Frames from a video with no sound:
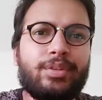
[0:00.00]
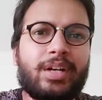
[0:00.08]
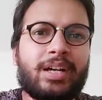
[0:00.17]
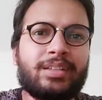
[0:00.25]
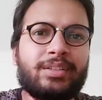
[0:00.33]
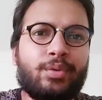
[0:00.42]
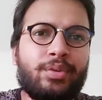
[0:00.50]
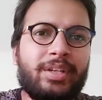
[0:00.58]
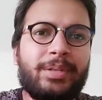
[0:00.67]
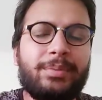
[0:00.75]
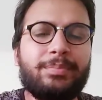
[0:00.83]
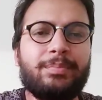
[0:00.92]
are the
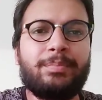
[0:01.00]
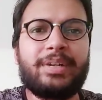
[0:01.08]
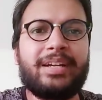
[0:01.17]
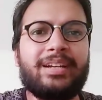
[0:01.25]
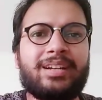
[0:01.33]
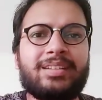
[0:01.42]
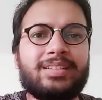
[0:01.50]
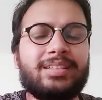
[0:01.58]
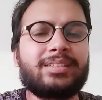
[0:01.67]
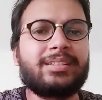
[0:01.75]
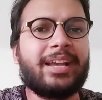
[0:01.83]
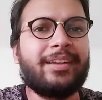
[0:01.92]
only bread
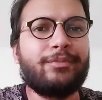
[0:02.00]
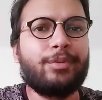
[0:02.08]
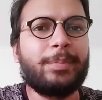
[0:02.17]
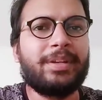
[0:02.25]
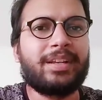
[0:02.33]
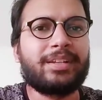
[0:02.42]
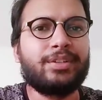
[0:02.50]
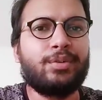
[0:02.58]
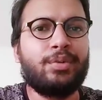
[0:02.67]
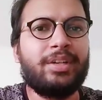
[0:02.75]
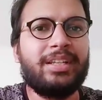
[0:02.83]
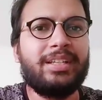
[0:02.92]
earners and women are the
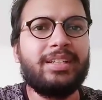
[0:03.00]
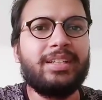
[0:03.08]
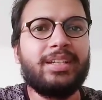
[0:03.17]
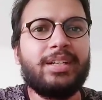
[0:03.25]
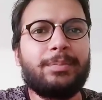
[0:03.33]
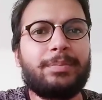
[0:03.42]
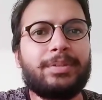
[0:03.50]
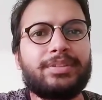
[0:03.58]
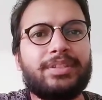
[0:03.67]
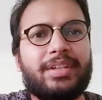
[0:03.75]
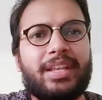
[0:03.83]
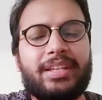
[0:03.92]
only
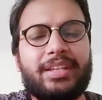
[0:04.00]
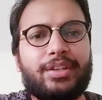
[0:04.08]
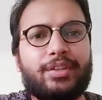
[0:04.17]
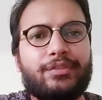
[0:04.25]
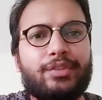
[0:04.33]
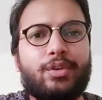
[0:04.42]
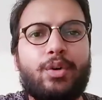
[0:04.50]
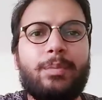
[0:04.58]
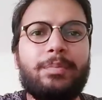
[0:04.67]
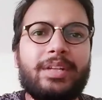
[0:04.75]
person taking care of the home.